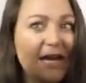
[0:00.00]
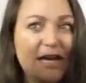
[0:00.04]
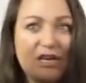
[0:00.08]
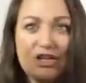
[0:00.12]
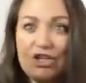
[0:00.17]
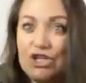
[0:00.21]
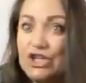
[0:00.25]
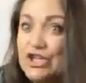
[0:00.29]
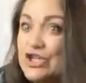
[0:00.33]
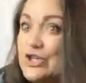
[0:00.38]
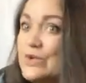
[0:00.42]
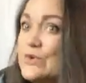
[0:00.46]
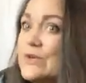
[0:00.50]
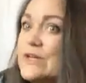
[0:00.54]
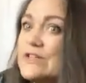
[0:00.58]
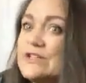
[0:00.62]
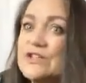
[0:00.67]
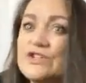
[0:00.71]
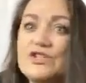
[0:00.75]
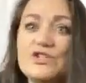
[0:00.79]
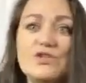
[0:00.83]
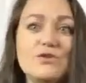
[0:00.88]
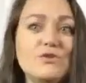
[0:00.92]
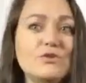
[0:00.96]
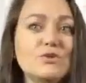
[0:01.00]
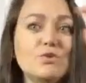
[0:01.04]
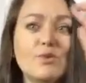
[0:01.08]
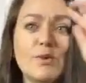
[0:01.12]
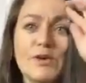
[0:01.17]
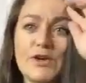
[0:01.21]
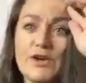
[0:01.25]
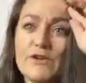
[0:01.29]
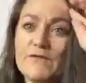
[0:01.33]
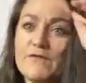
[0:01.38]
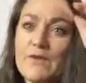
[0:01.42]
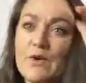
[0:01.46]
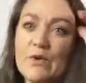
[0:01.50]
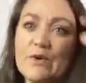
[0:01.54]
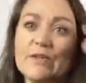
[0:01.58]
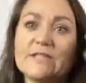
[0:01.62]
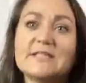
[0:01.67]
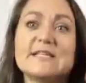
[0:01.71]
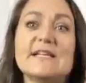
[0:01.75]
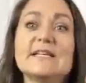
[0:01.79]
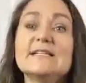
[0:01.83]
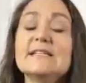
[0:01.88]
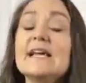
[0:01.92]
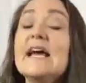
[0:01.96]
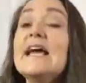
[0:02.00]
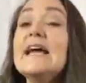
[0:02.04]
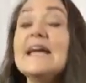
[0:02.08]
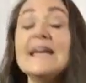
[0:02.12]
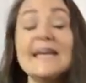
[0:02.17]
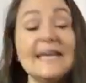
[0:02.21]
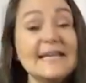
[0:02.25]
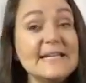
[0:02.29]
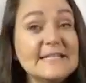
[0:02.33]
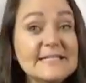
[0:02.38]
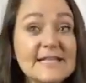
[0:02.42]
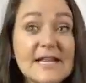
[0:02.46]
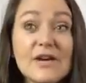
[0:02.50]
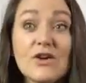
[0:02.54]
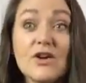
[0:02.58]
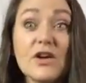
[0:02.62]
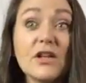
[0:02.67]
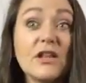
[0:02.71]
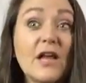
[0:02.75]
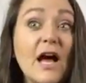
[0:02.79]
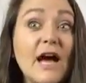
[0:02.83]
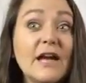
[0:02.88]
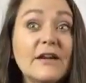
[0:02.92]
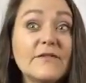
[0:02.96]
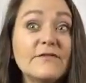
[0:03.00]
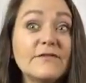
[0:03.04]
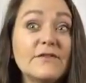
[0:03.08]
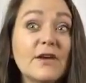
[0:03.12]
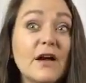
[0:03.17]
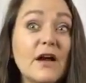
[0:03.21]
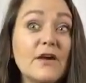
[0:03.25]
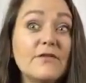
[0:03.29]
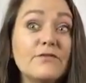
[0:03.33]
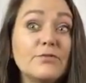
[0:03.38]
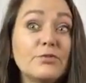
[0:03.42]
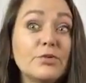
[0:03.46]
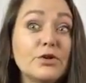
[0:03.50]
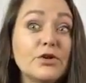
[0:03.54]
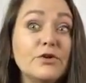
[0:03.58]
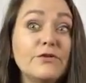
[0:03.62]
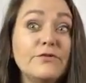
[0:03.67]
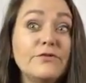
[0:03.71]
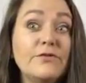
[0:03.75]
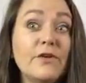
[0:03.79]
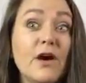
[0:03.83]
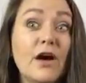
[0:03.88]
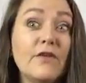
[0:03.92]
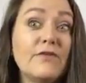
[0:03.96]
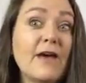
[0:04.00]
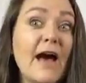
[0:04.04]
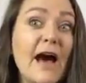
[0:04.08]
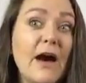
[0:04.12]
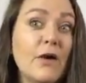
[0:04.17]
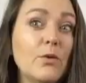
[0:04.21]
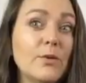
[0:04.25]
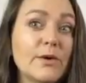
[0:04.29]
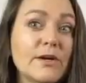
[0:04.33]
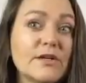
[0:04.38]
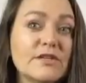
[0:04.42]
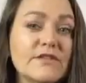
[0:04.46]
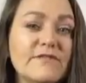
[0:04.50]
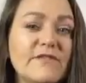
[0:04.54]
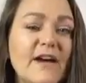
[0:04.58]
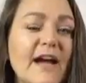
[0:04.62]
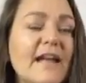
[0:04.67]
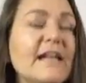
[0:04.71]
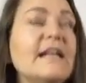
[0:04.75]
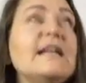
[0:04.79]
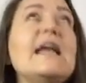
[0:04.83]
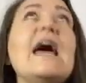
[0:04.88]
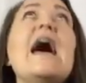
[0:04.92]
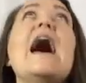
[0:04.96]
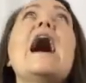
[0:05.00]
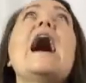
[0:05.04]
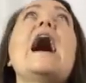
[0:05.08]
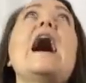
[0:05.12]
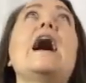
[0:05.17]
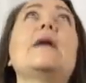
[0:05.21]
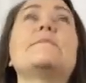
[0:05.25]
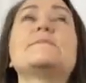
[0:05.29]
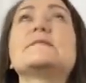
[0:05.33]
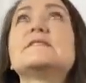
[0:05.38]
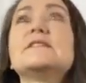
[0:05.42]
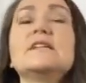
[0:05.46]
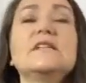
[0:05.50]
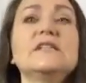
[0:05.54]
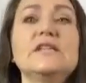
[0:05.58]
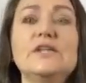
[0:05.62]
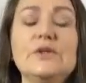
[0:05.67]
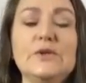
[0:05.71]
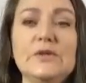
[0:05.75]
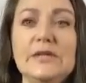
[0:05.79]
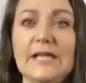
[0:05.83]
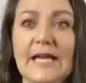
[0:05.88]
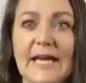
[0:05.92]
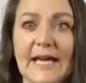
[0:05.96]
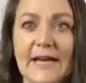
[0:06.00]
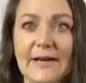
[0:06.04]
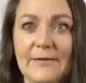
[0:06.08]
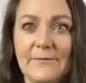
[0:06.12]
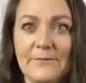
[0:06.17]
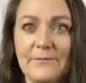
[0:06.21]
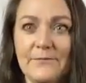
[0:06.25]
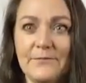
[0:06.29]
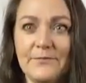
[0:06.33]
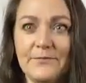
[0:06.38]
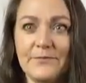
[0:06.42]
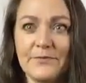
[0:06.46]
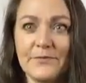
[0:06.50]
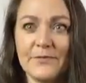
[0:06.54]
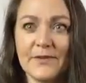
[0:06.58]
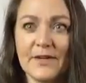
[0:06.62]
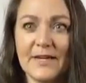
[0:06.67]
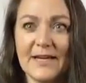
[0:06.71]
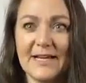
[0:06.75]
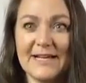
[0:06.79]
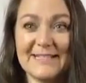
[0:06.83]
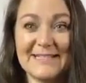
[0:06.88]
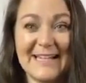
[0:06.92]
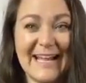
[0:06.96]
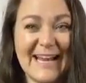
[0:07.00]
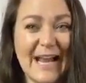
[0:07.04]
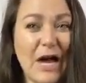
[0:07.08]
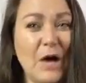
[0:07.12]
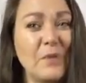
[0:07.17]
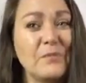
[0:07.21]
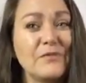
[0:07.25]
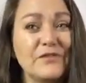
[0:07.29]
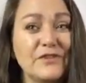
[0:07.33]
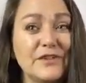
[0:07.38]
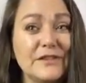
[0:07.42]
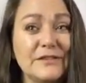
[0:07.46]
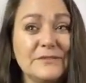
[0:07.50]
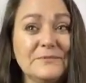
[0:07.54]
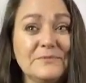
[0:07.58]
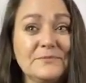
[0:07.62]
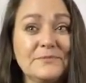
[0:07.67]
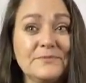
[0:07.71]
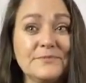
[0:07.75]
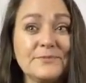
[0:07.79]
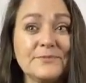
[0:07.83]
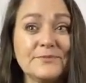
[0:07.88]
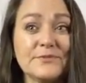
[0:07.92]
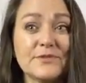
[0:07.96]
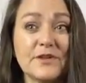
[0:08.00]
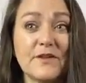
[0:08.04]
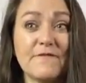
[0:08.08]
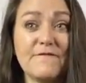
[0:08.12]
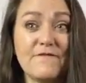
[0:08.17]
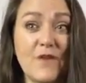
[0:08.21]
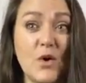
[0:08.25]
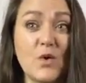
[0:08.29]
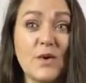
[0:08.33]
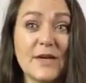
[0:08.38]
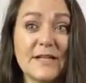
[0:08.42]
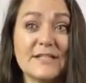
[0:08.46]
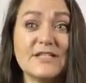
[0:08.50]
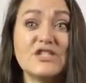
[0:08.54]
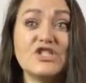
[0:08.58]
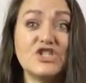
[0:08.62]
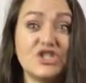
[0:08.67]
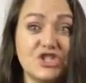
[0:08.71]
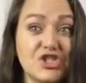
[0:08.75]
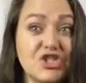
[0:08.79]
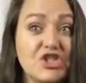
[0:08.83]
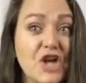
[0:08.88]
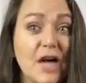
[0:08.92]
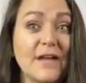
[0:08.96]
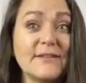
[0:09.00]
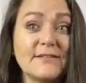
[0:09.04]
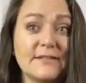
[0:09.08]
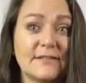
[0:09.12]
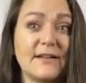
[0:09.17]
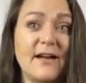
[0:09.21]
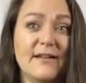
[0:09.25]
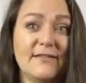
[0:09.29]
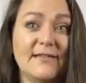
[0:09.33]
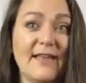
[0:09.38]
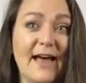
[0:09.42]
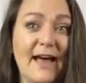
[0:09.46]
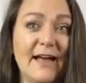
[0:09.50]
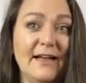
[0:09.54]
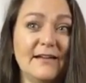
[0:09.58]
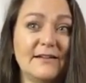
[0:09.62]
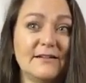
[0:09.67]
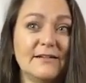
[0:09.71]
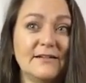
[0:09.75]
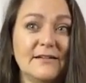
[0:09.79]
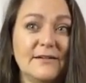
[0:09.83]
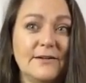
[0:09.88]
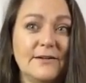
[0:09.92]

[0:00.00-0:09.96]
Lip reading: You get to choose where your focus is. Is there a lot of proof of how we're divided? Absolutely. Is that helpful to focus just on that?